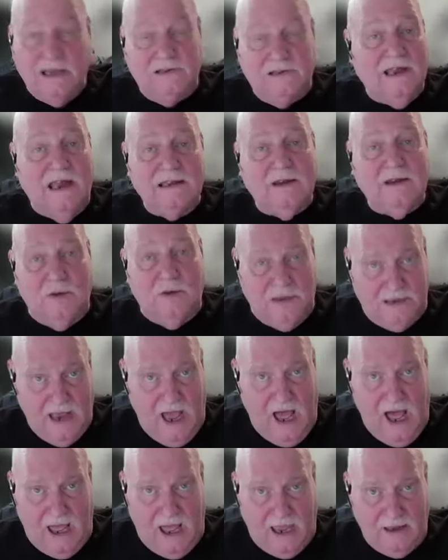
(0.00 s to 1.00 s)
And it's not that
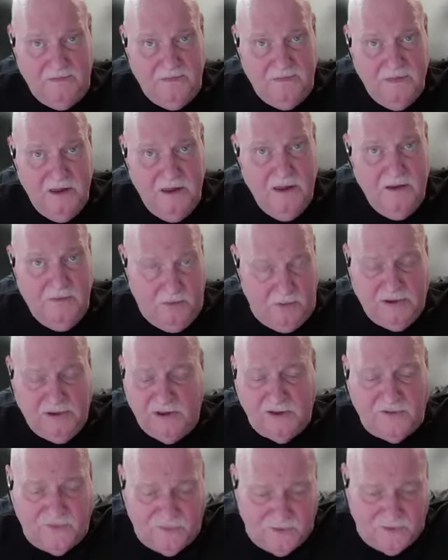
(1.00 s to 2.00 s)
we die,
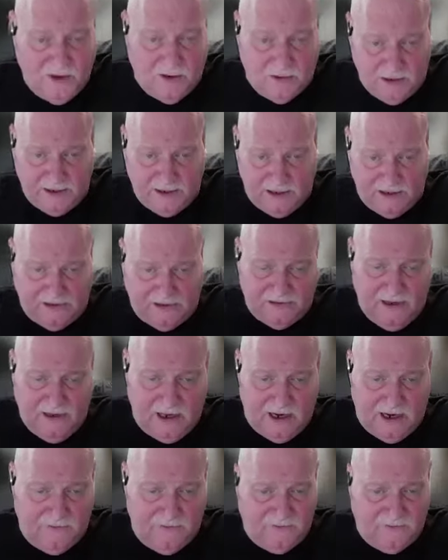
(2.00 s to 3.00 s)
but we just feel, like he
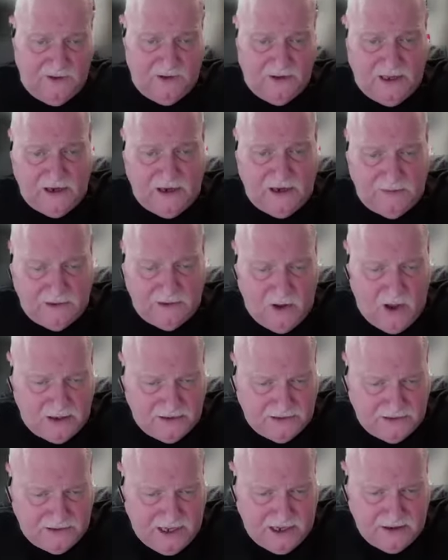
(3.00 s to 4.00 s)
said, I feel like I've been
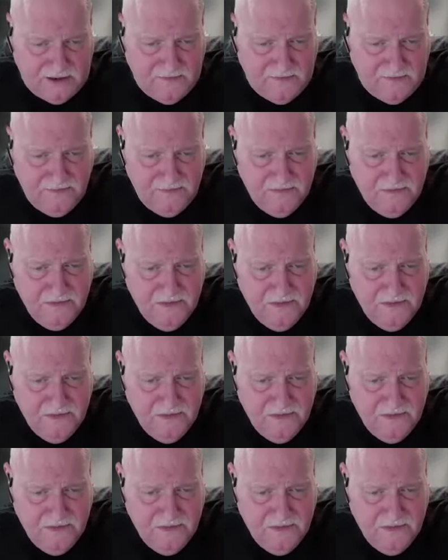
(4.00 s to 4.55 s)
long dead.